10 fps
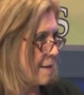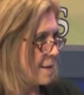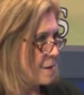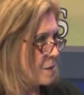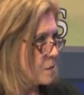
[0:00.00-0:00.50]

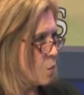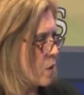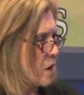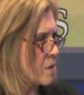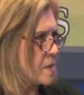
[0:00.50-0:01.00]
Absolutely. So
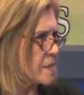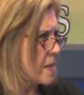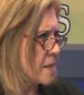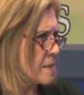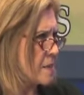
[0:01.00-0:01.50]
we are yes,
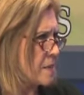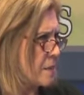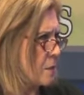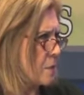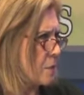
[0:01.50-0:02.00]

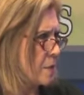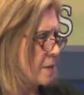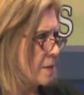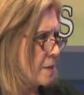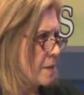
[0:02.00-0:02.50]
sensitive. Yes.
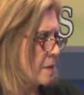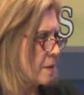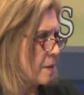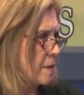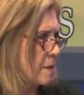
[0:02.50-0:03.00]
We
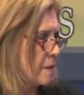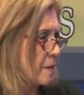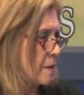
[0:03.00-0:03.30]
are, we are, and